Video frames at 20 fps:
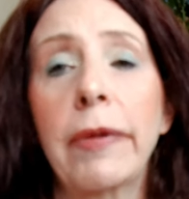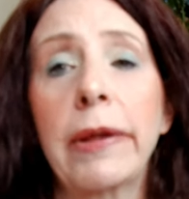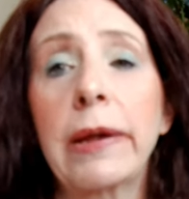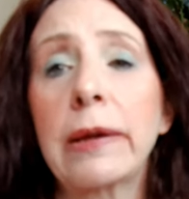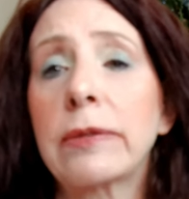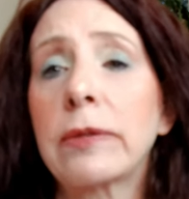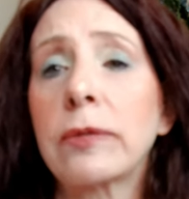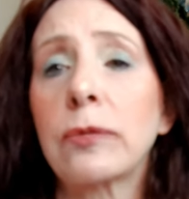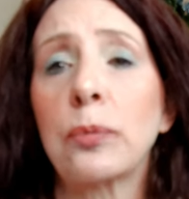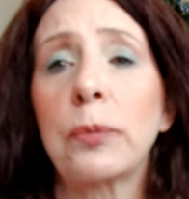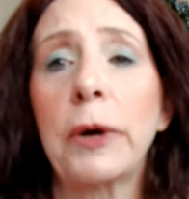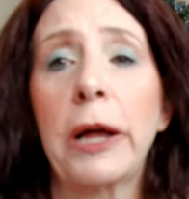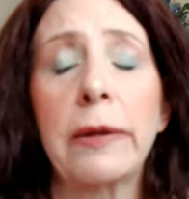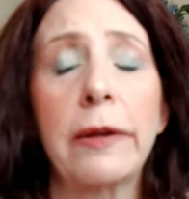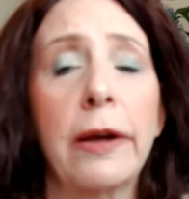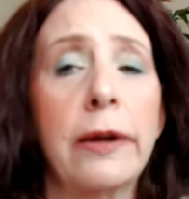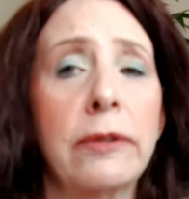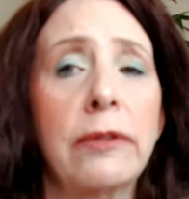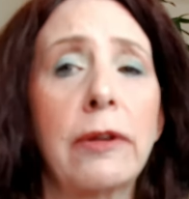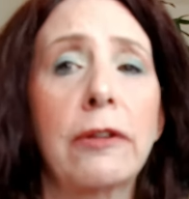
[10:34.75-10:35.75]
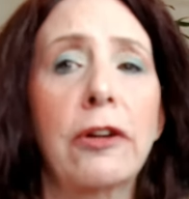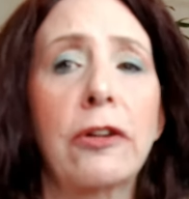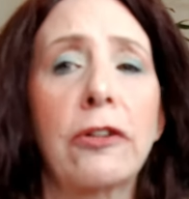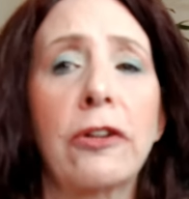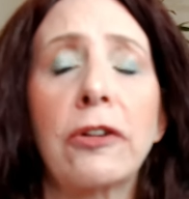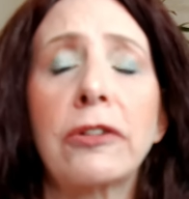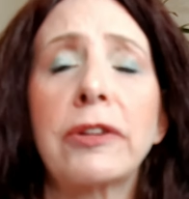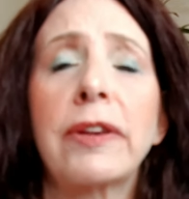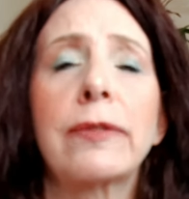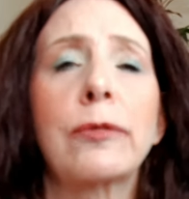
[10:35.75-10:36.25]
It's welling, or
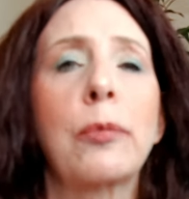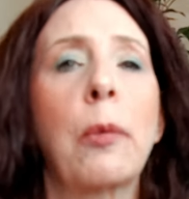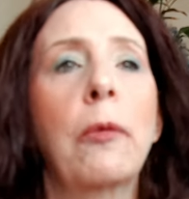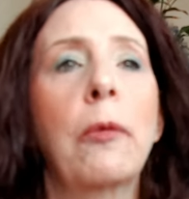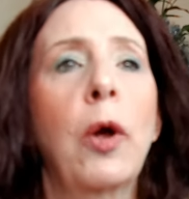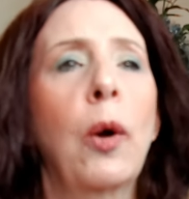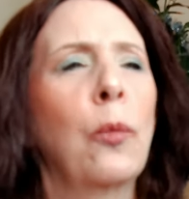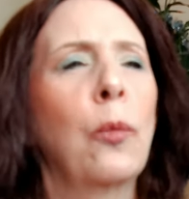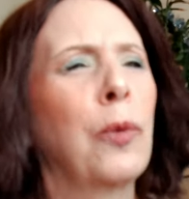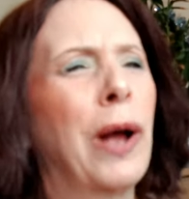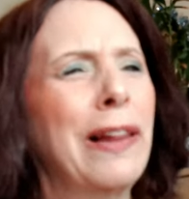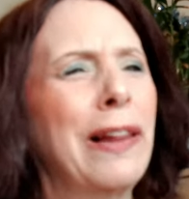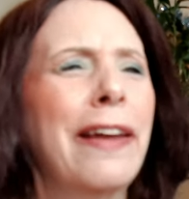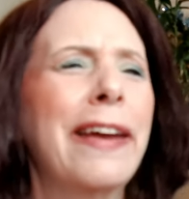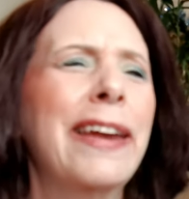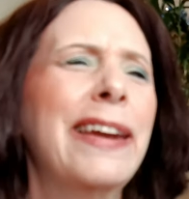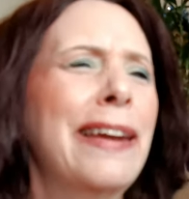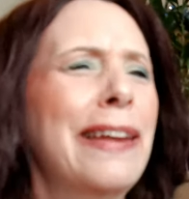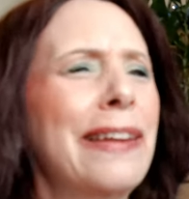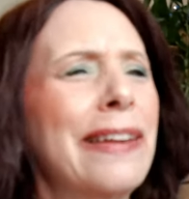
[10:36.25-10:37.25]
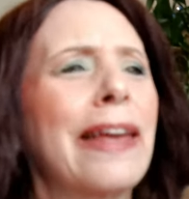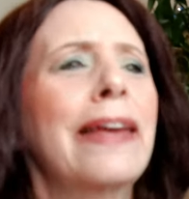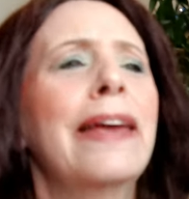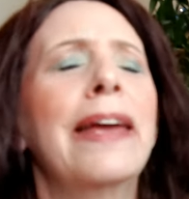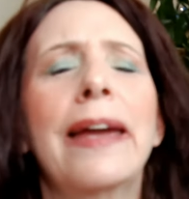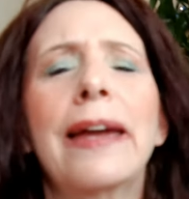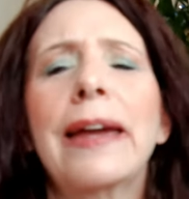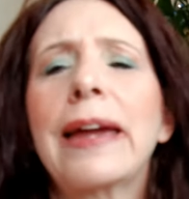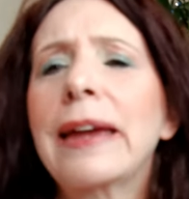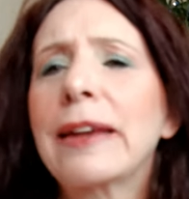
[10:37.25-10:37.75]
er, it's welling,
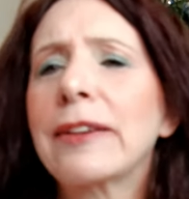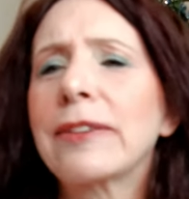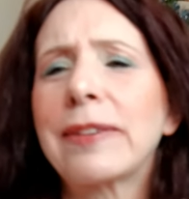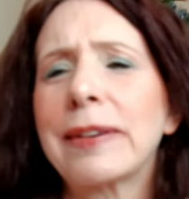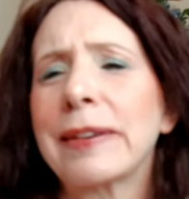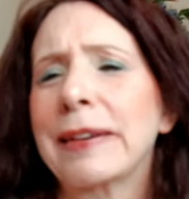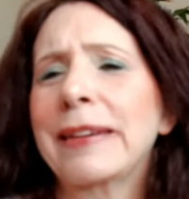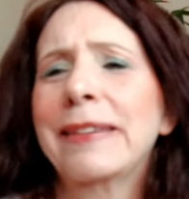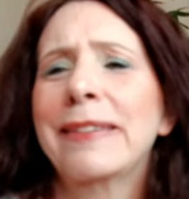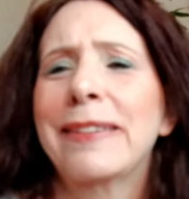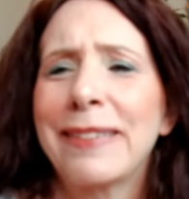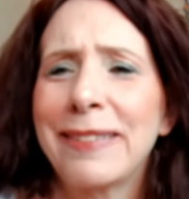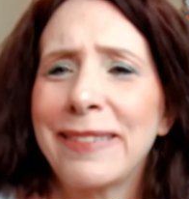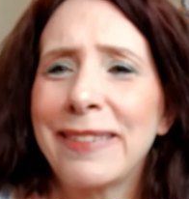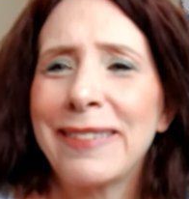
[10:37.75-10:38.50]
it's